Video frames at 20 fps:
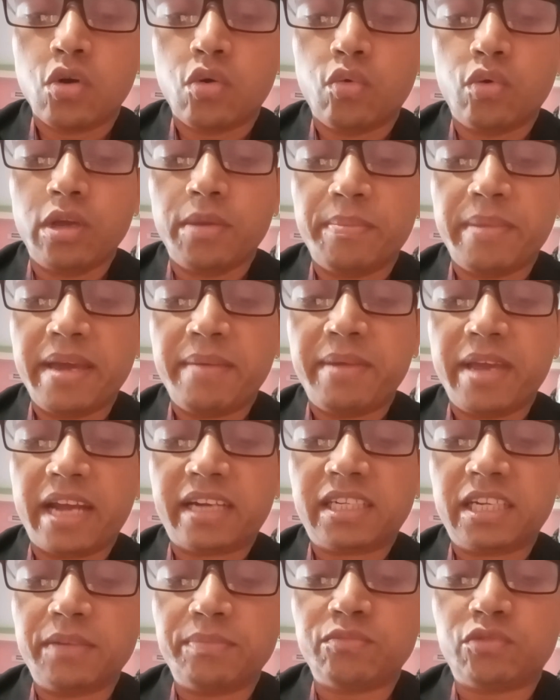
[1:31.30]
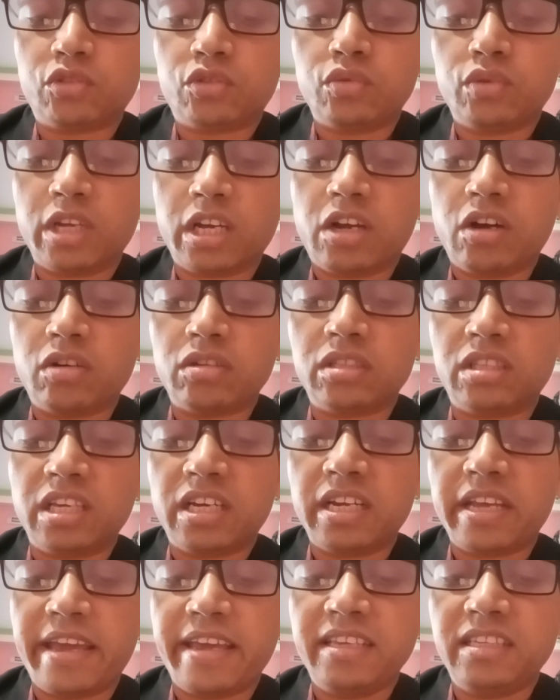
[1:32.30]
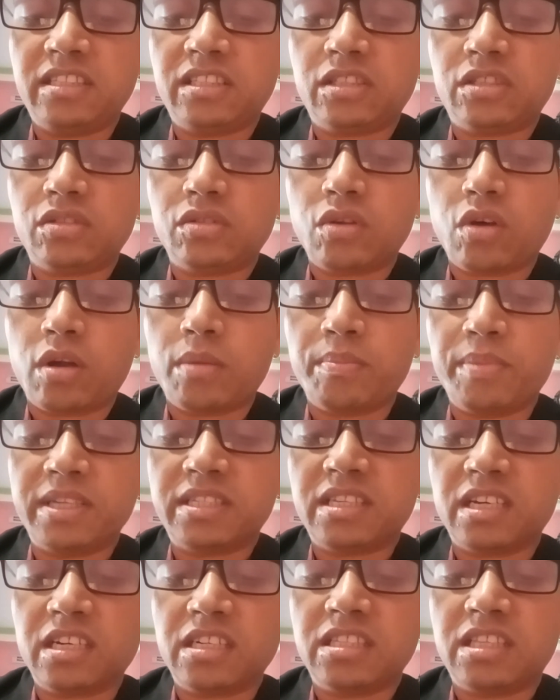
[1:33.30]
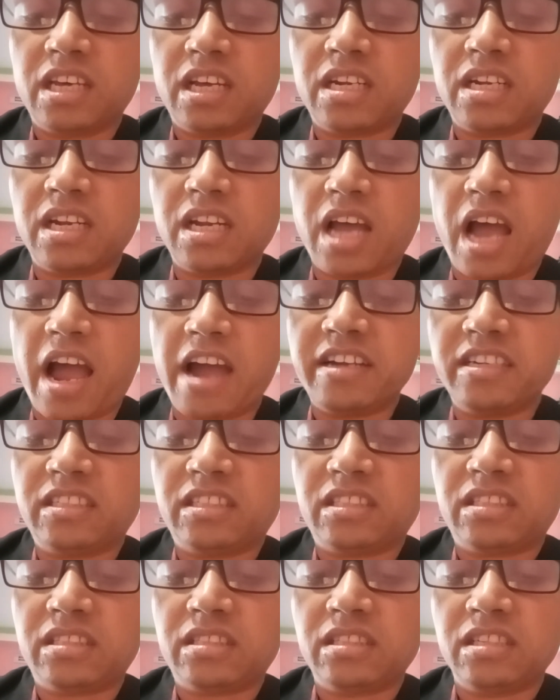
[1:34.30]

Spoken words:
We may attempt to record their age or measure their heights